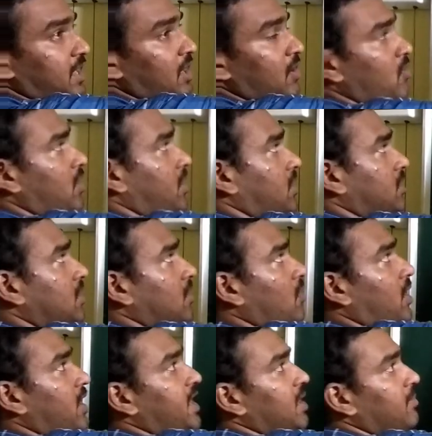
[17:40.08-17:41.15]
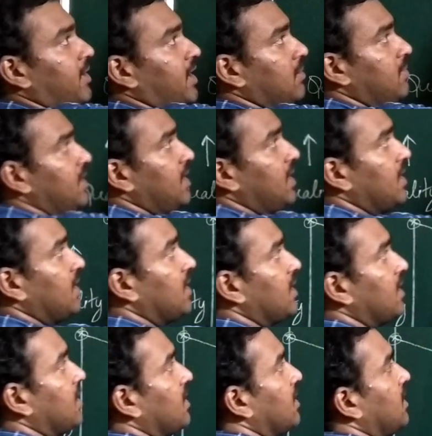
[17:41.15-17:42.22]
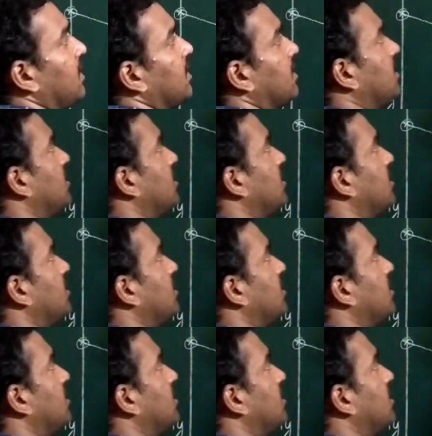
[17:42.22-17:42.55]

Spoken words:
water, the quality might be here.